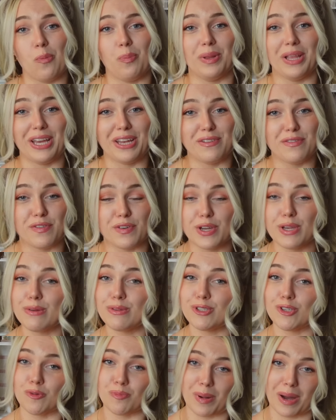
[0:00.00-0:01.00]
planned for you,
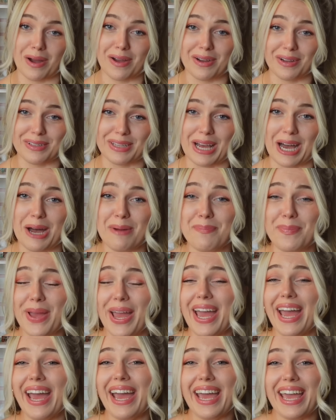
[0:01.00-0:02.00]
so buckle up.
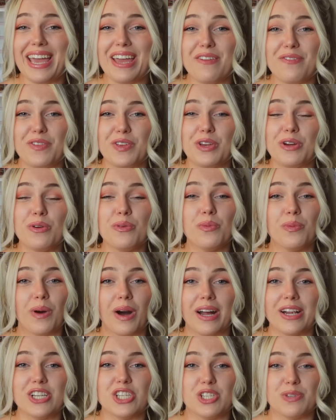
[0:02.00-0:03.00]
If you
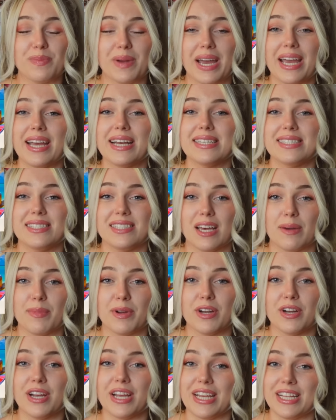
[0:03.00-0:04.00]
watched my
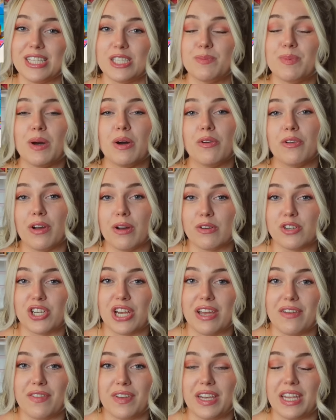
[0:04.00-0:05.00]
summer inspo
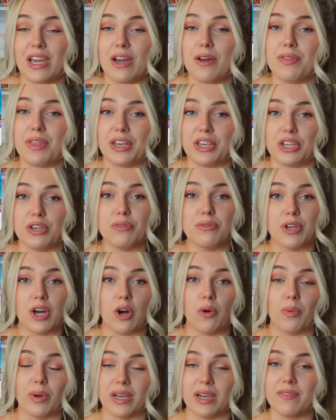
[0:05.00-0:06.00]
crochet video, then you
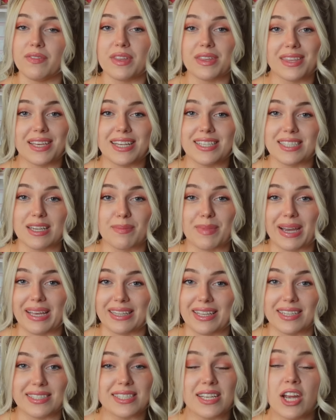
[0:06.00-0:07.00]
know one of the things on my
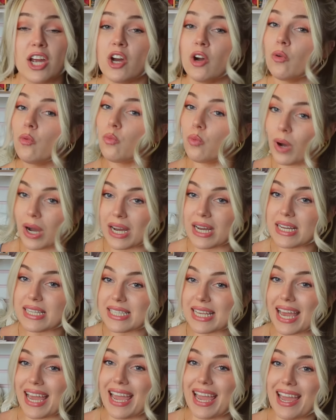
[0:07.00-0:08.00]
list
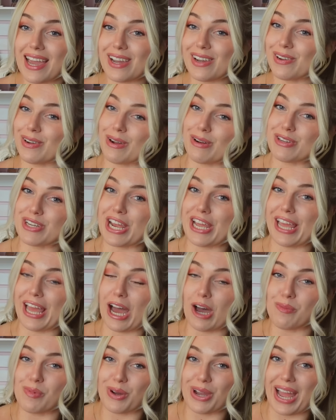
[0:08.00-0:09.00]
was a crochet
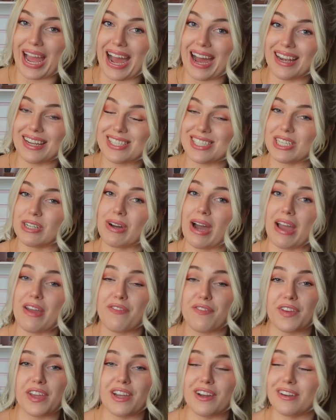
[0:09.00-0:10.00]
cowboy hat. So I
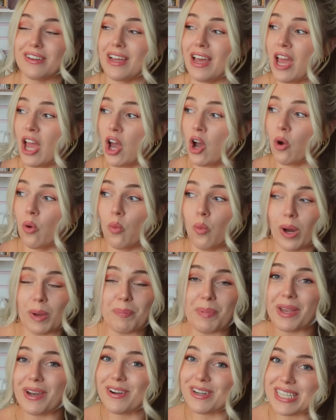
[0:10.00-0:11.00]
figured what
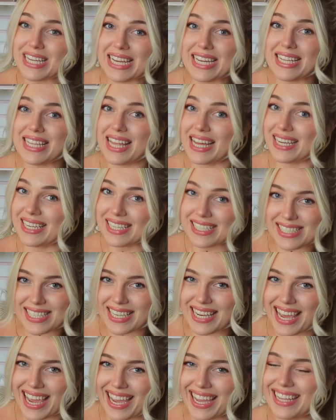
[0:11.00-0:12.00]
better day than
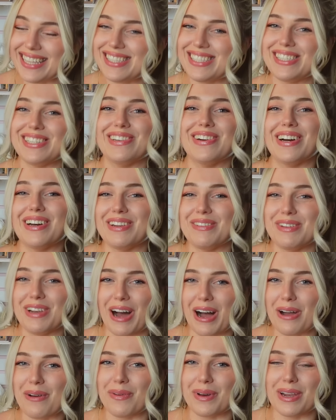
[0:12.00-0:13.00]
today to
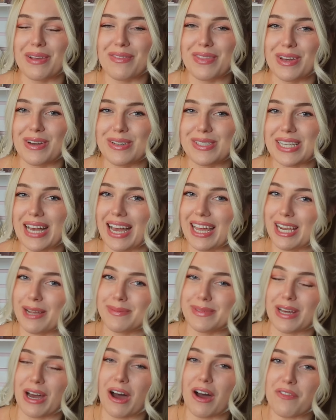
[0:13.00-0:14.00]
knock one of those
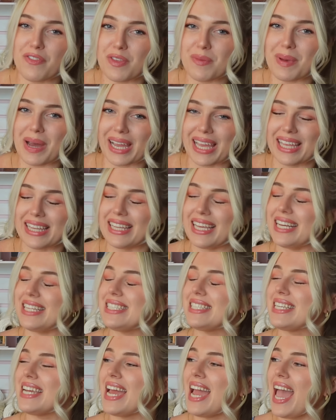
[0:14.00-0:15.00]
items off the bucket
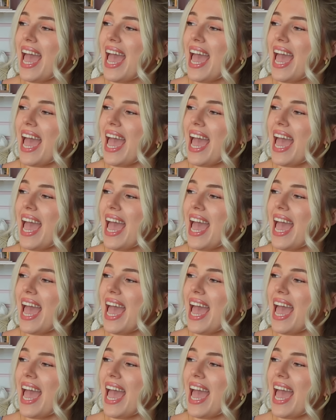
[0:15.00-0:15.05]
list